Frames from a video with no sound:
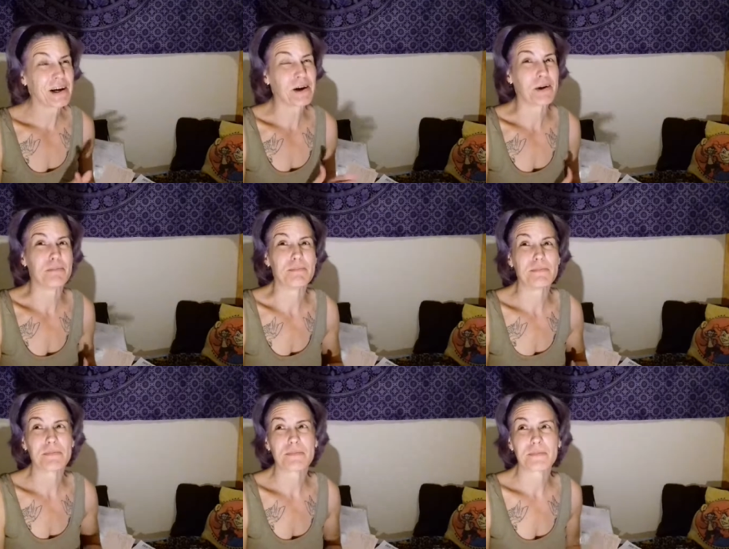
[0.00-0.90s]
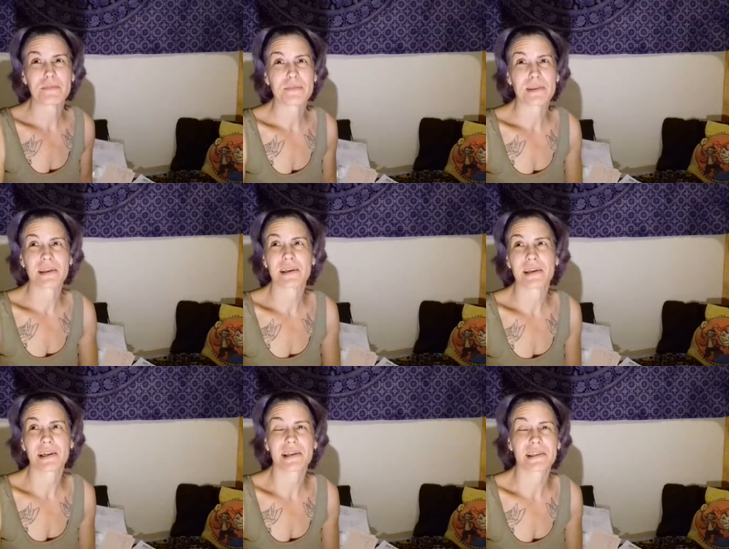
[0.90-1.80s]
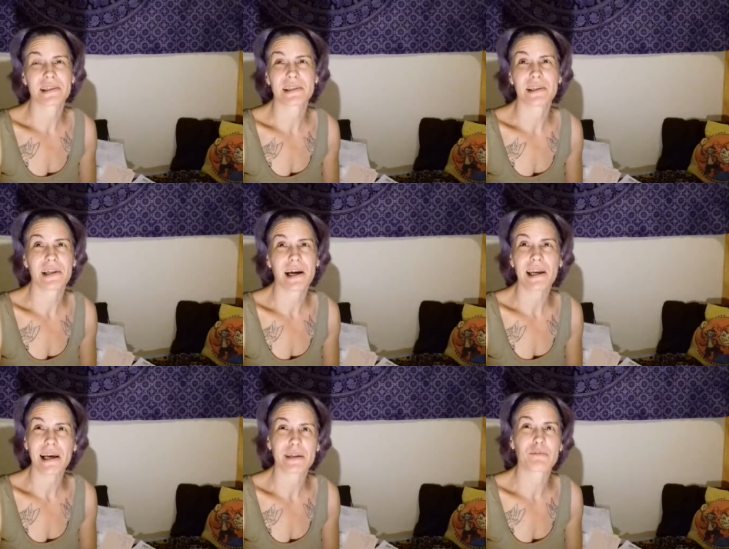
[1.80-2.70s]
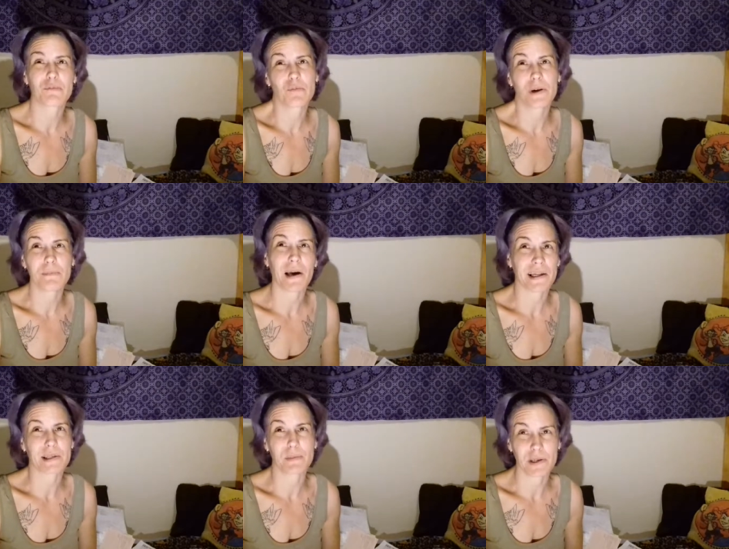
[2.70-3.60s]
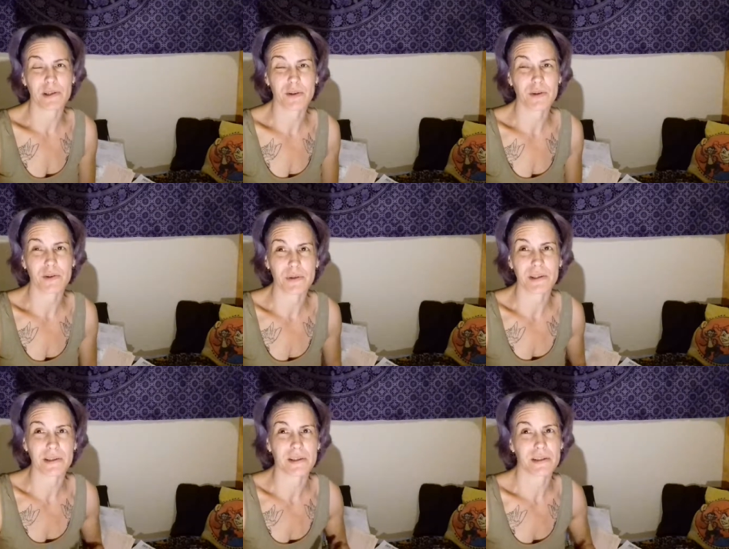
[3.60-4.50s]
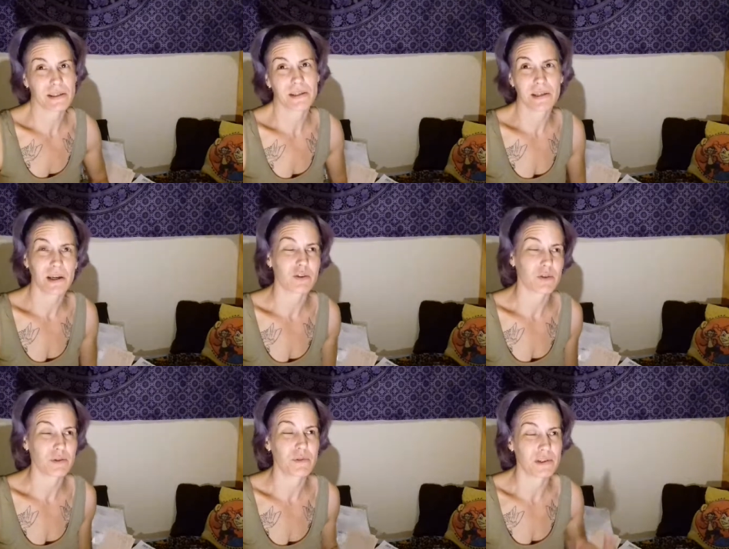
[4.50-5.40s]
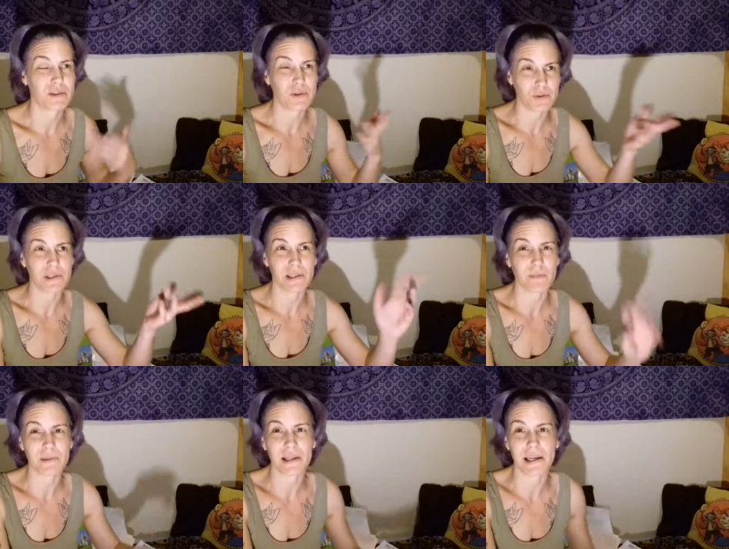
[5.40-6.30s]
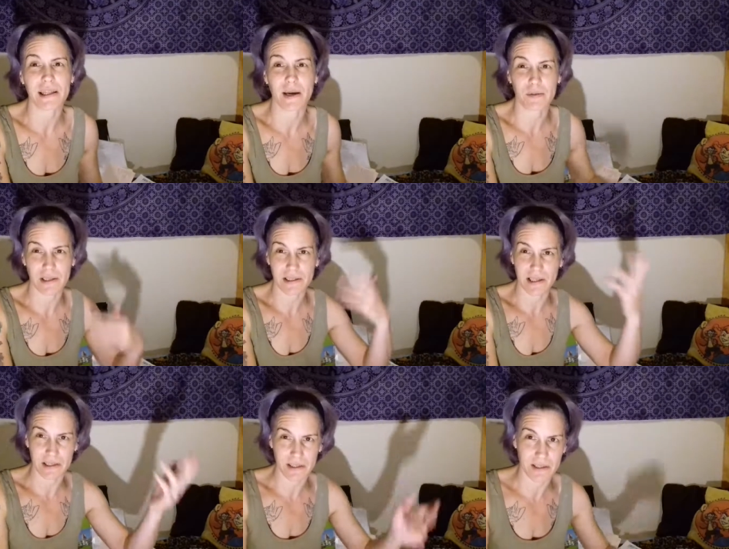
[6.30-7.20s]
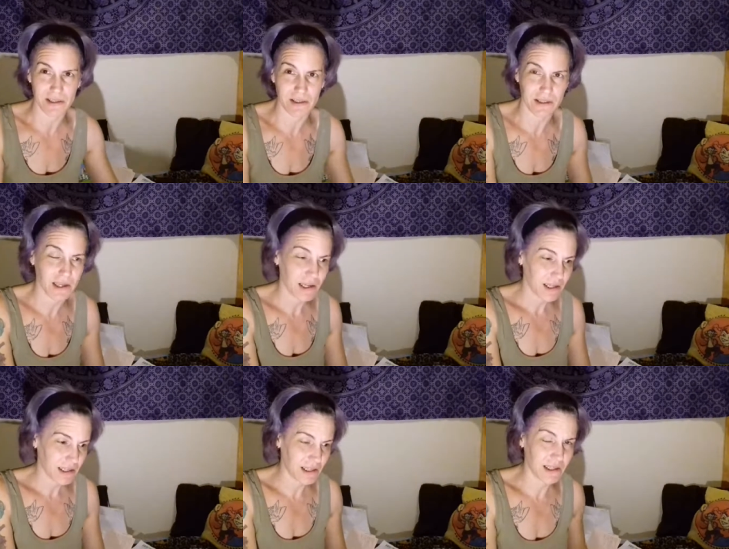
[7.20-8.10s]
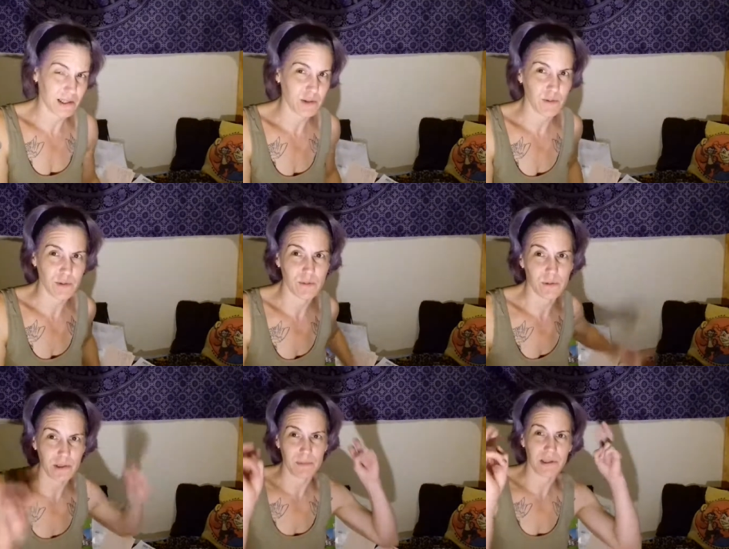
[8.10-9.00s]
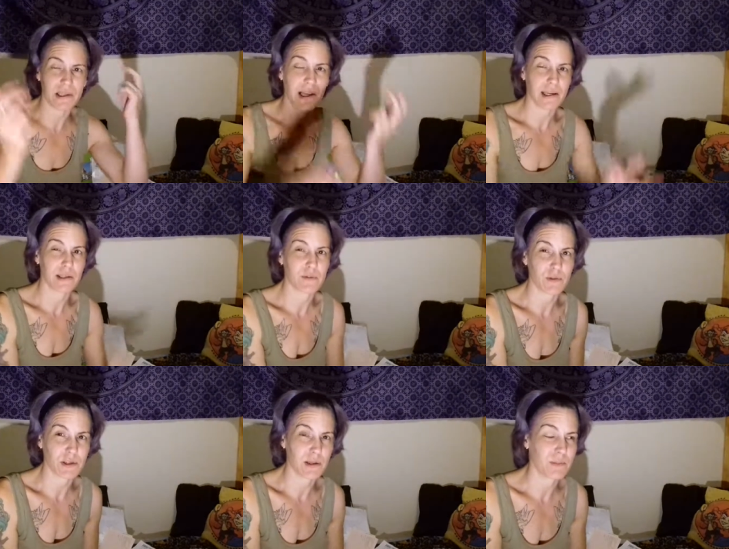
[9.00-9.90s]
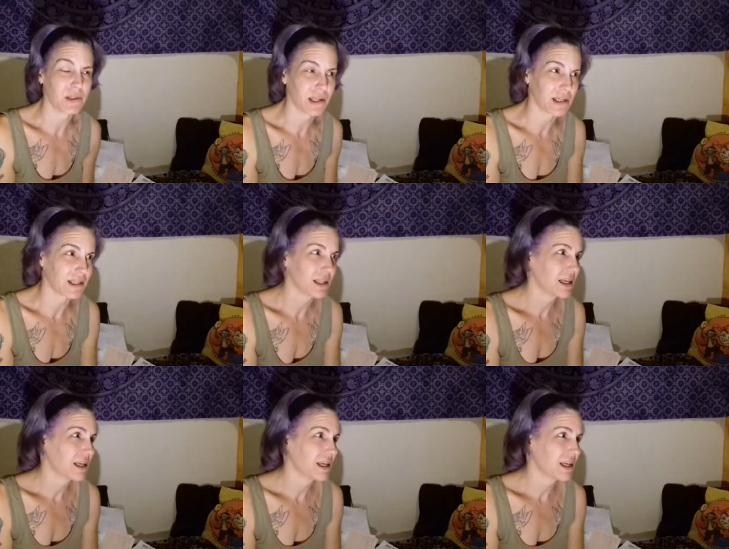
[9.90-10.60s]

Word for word: And I just didn't. I had one bad experience also in this country once doing something like that, where they send you to these clinics for rehabilitation for a couple days.